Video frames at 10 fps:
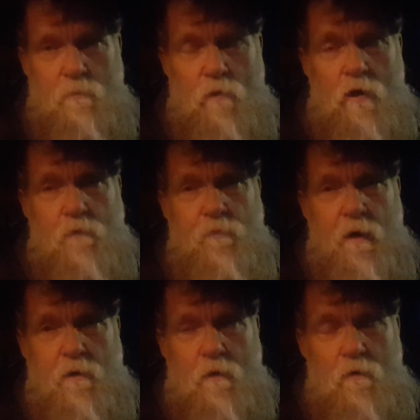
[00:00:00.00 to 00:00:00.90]

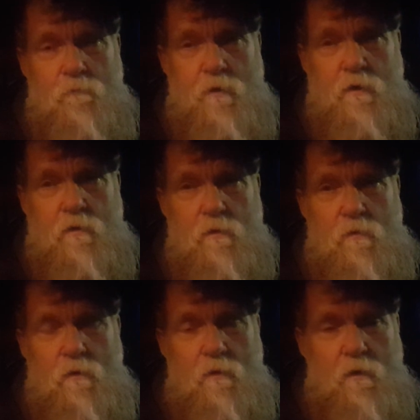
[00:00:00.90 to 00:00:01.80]
modified vehicle,
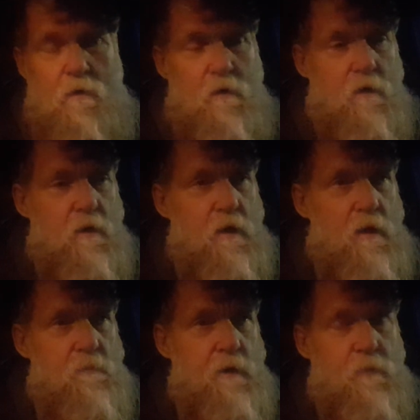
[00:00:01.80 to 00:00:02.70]

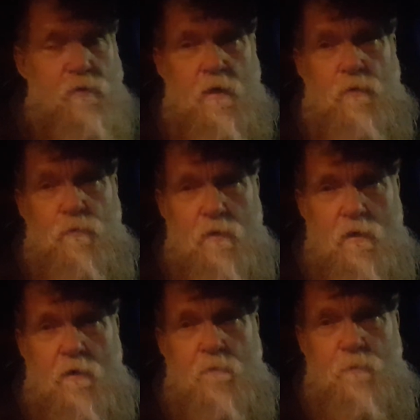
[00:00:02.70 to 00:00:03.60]
and be able to get
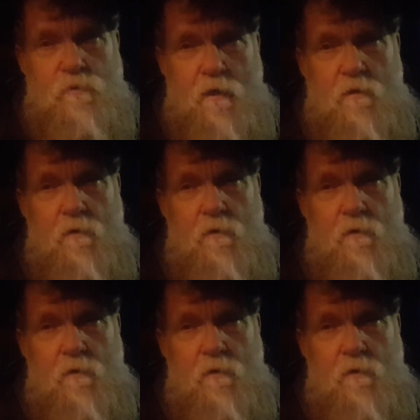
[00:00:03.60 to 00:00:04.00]
300%